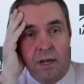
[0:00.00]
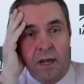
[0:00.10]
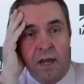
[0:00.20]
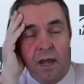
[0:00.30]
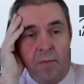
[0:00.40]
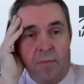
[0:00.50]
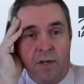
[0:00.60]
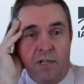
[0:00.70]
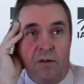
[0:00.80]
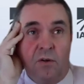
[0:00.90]
um,
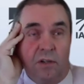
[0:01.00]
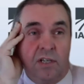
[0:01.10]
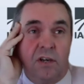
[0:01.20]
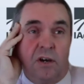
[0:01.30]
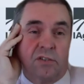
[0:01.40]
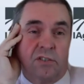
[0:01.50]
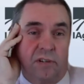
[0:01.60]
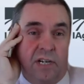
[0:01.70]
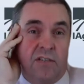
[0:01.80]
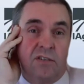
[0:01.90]
and you look at the cost of
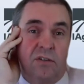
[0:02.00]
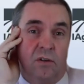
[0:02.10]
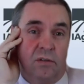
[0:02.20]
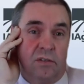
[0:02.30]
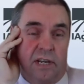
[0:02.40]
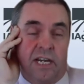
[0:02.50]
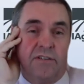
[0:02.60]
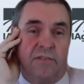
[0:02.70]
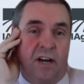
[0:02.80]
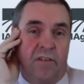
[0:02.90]
an installed
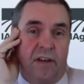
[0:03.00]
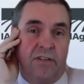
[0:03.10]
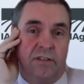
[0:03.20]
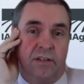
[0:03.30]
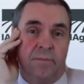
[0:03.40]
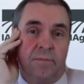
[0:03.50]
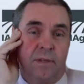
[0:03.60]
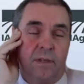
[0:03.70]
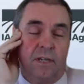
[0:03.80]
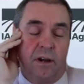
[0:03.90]
stage five engine.
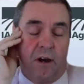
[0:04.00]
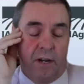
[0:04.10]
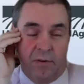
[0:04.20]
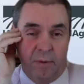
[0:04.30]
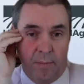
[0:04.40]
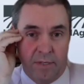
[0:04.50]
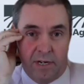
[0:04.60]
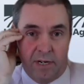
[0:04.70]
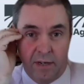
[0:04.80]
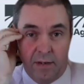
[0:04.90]
You know, I can remember
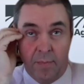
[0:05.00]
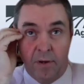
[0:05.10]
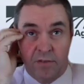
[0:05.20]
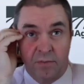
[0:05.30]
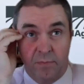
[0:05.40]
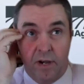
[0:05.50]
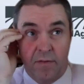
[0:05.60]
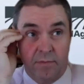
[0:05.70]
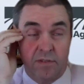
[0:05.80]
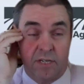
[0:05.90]
telling a, a boss of
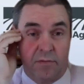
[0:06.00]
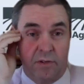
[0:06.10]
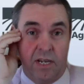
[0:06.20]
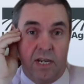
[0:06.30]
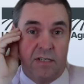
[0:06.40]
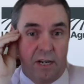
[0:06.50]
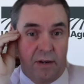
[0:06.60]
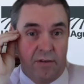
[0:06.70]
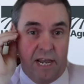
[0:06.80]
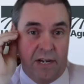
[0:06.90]
mine several years
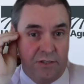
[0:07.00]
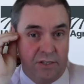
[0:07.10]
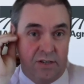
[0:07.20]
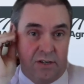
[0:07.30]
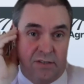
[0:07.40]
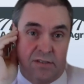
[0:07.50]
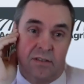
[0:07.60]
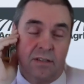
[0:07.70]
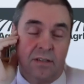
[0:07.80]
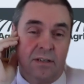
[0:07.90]
ago that the engine
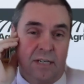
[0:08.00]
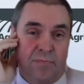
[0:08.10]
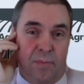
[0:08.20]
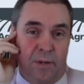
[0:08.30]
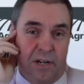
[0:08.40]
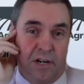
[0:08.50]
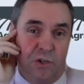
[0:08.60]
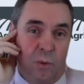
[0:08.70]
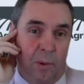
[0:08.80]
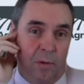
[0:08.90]
cost is probably going to
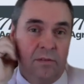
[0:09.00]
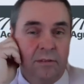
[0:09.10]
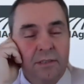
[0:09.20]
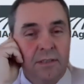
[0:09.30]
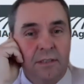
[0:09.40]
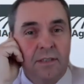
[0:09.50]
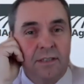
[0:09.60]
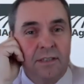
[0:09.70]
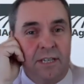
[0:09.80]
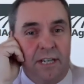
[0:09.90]
double,
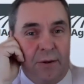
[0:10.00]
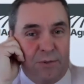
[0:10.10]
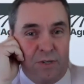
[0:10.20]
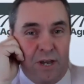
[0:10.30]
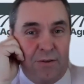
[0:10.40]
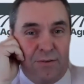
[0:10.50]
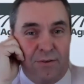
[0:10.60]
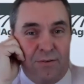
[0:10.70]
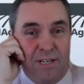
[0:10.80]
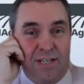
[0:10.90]
you know, as we go
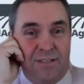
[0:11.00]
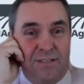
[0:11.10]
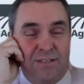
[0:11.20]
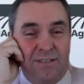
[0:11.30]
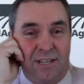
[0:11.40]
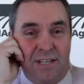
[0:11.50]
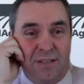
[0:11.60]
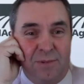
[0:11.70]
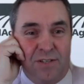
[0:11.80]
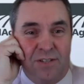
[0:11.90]
through these
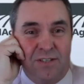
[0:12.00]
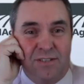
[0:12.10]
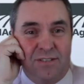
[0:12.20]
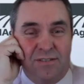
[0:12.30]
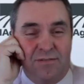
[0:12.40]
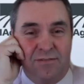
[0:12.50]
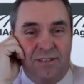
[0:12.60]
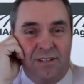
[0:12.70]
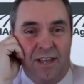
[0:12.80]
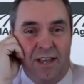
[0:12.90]
these emissions
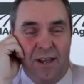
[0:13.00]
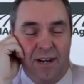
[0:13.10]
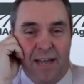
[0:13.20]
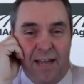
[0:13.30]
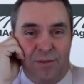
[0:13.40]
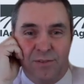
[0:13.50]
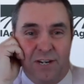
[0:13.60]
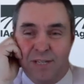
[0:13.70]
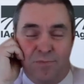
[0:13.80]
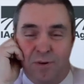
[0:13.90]
uh, levels,
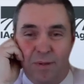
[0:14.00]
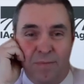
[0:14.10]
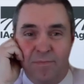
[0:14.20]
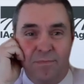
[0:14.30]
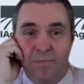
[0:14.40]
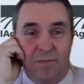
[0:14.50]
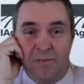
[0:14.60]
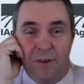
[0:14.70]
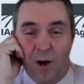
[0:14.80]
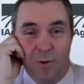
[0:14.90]
and it's probably
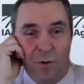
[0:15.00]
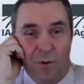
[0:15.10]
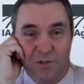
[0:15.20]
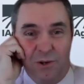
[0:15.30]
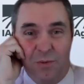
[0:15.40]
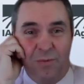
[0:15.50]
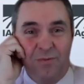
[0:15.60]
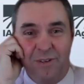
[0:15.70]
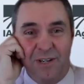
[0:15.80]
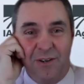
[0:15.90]
far more than double
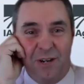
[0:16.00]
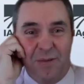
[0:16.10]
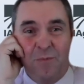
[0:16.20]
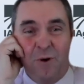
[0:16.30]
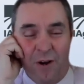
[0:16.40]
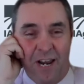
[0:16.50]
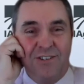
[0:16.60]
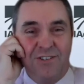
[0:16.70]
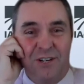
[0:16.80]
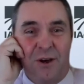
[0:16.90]
when you look at it, what an
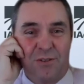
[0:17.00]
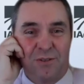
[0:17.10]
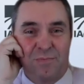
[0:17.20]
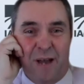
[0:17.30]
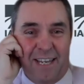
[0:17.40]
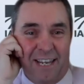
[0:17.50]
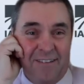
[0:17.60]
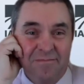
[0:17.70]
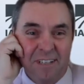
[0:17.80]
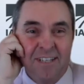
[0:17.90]
engine cost back
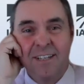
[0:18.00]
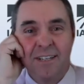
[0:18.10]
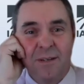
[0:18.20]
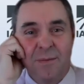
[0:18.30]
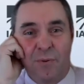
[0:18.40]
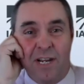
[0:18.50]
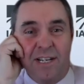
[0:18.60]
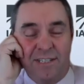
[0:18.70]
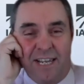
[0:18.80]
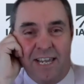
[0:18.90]
in
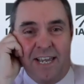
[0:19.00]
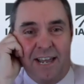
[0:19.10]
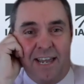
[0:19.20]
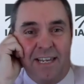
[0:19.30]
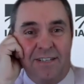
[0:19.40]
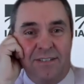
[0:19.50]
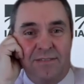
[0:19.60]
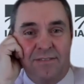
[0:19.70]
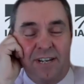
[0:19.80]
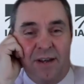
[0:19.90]
pre-tier
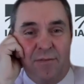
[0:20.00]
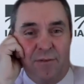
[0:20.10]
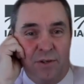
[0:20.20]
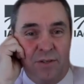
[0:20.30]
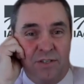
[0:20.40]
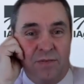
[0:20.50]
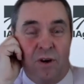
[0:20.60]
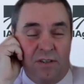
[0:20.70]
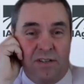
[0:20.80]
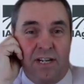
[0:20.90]
days, you know, versus
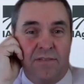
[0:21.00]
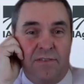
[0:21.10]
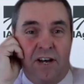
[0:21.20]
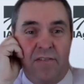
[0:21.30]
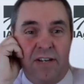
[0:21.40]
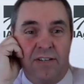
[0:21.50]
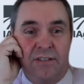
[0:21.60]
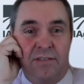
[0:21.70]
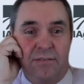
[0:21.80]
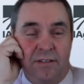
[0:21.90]
what a stage five
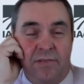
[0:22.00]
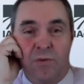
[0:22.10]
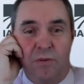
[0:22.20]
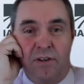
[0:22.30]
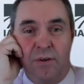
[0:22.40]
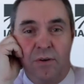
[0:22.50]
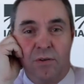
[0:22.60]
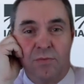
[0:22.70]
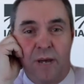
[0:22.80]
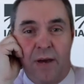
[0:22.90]
engine of equivalent
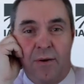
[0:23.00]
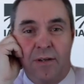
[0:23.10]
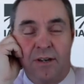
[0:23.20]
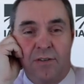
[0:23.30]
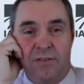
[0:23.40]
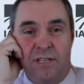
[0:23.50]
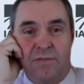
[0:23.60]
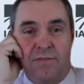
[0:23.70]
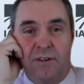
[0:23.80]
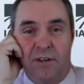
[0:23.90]
horsepower costs.
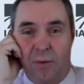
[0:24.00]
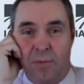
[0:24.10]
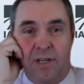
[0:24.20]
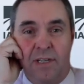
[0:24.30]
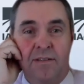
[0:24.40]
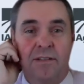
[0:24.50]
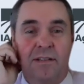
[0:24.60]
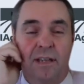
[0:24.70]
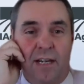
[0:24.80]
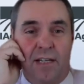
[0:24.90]
It's phenomenally
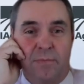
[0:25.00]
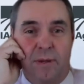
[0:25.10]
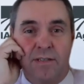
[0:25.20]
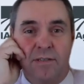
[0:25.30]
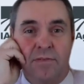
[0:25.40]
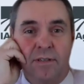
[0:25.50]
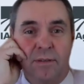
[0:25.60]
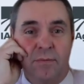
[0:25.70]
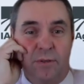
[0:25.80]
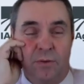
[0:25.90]
expensive
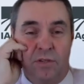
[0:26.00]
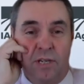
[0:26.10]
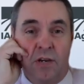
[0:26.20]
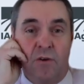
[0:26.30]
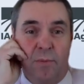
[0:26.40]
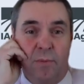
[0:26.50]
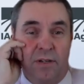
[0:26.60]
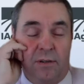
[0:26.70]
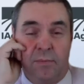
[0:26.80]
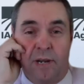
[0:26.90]
with all the equipment
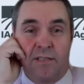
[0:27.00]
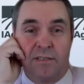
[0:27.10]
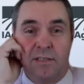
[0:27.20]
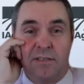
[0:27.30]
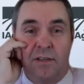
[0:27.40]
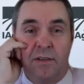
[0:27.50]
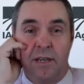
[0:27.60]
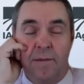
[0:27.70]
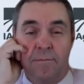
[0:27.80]
and complexity that's on there.